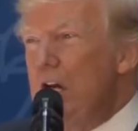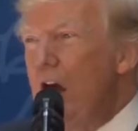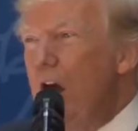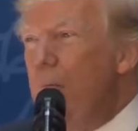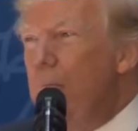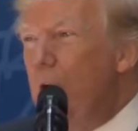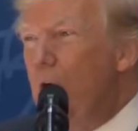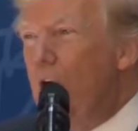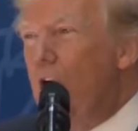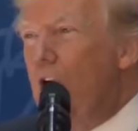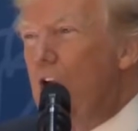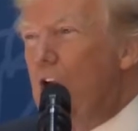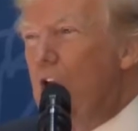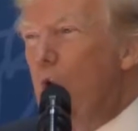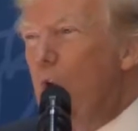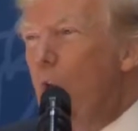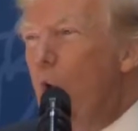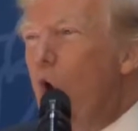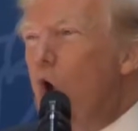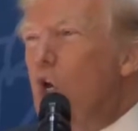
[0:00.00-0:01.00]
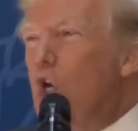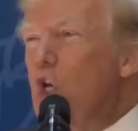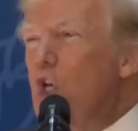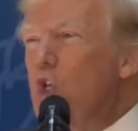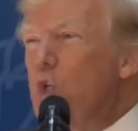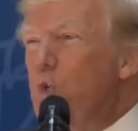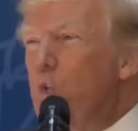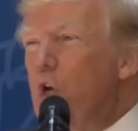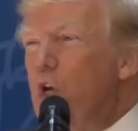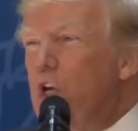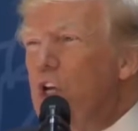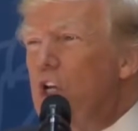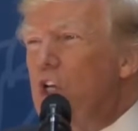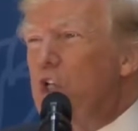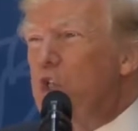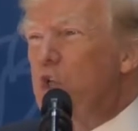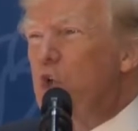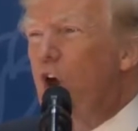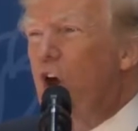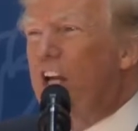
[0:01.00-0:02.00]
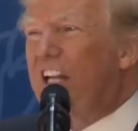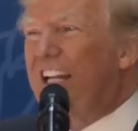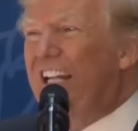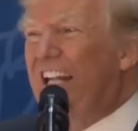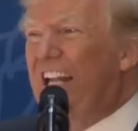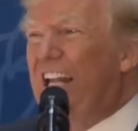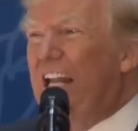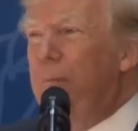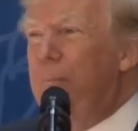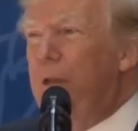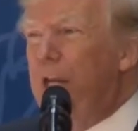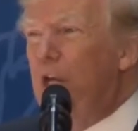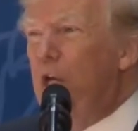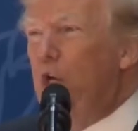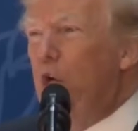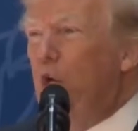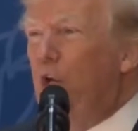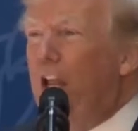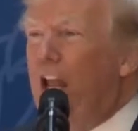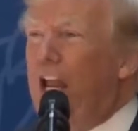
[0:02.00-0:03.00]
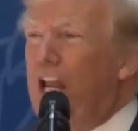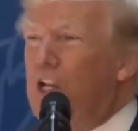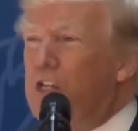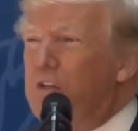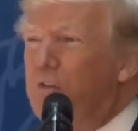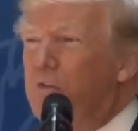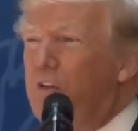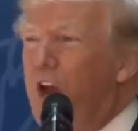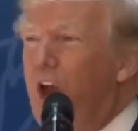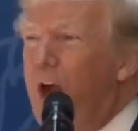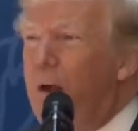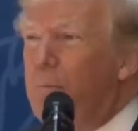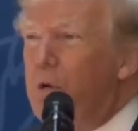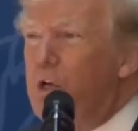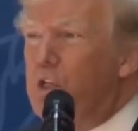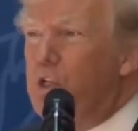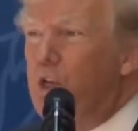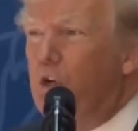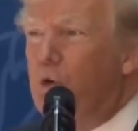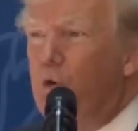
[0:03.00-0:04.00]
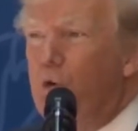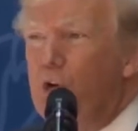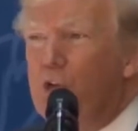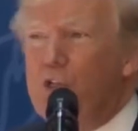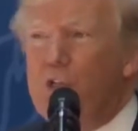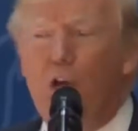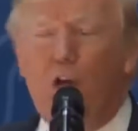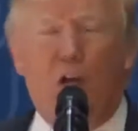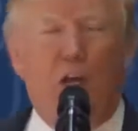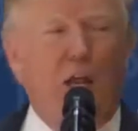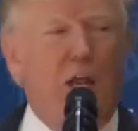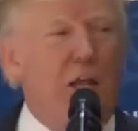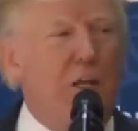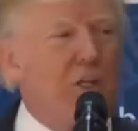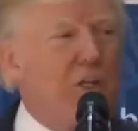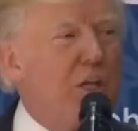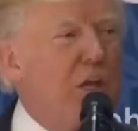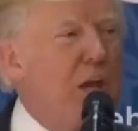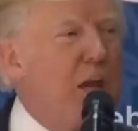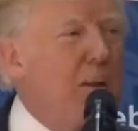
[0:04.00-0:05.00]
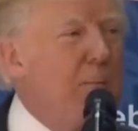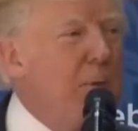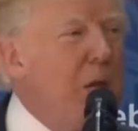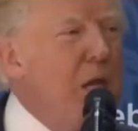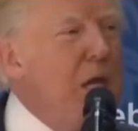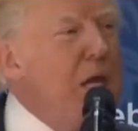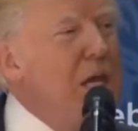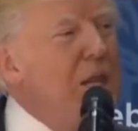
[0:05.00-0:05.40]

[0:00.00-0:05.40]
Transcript: American workers will construct gleaming new lanes of commerce across our landscape.